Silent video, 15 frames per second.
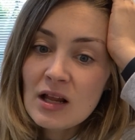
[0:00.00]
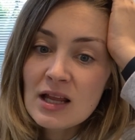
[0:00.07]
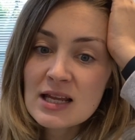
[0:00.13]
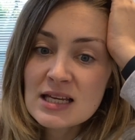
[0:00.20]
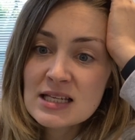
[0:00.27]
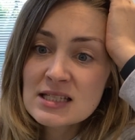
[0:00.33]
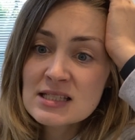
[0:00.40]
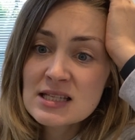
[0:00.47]

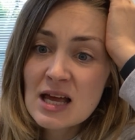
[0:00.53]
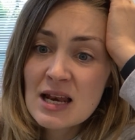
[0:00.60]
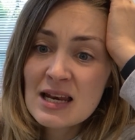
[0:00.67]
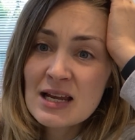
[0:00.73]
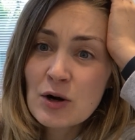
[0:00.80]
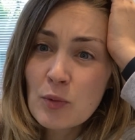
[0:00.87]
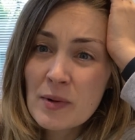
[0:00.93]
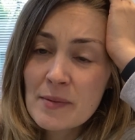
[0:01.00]
he's a
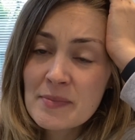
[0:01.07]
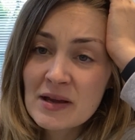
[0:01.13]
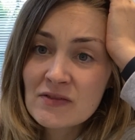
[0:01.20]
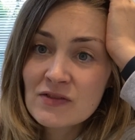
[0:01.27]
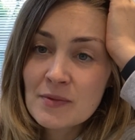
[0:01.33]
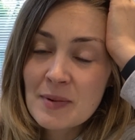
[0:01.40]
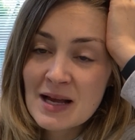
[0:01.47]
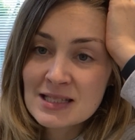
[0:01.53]
little bit big for
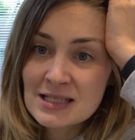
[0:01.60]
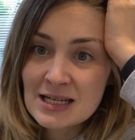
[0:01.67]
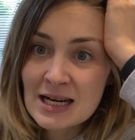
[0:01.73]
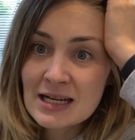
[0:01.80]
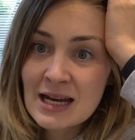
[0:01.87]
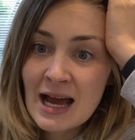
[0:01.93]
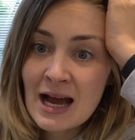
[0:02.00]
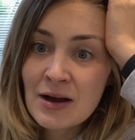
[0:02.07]
the bassinet
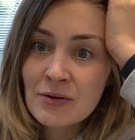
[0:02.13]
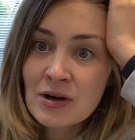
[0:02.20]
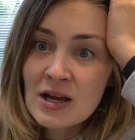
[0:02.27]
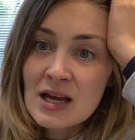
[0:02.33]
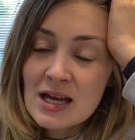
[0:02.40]
now